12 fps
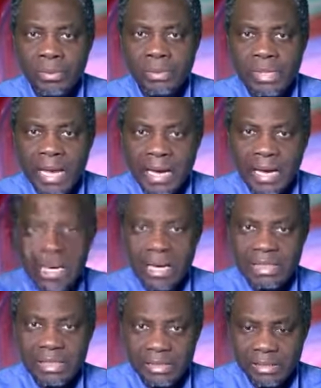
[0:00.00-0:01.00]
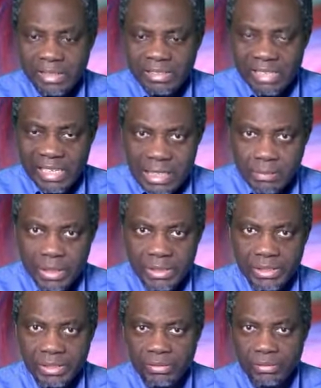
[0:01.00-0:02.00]
There are these
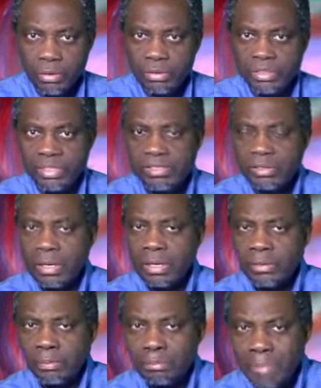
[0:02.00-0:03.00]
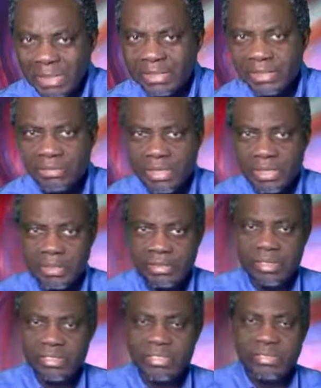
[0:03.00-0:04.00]
images or these materials,
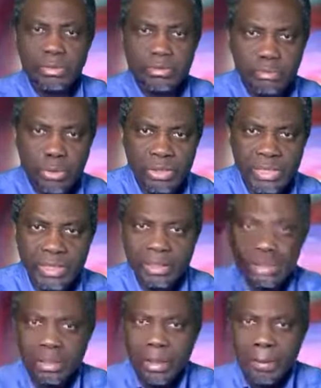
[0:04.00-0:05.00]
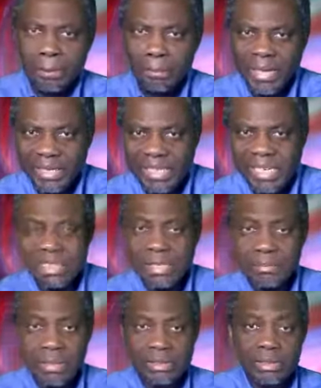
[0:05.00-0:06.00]
these demonic,
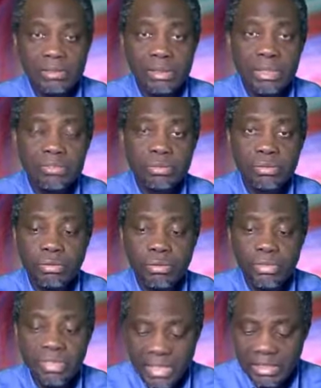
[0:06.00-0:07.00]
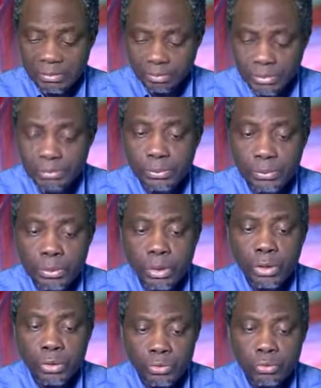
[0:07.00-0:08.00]
paganic materials connect people
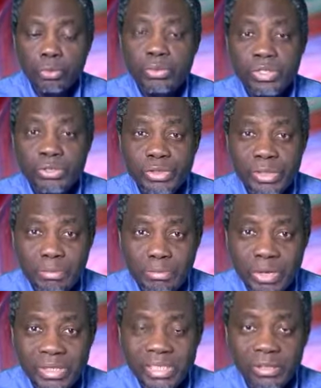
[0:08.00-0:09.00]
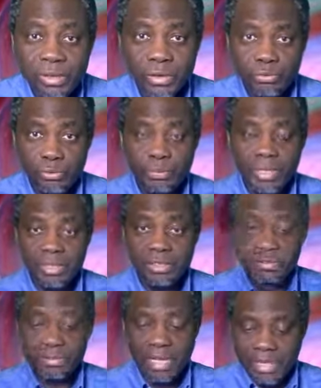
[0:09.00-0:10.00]
to the demonic
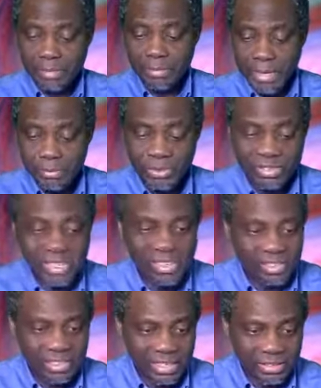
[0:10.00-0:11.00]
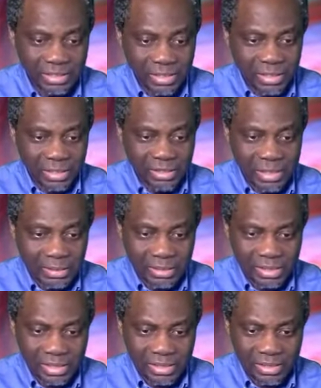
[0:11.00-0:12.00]
supernatural. And the Bible says that
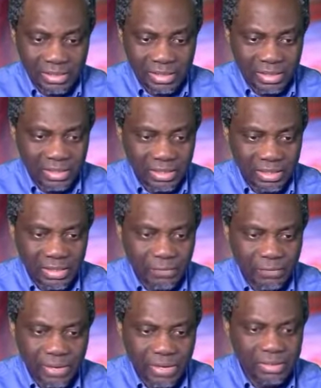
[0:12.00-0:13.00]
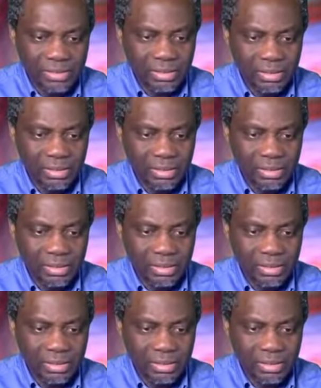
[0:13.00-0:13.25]
they found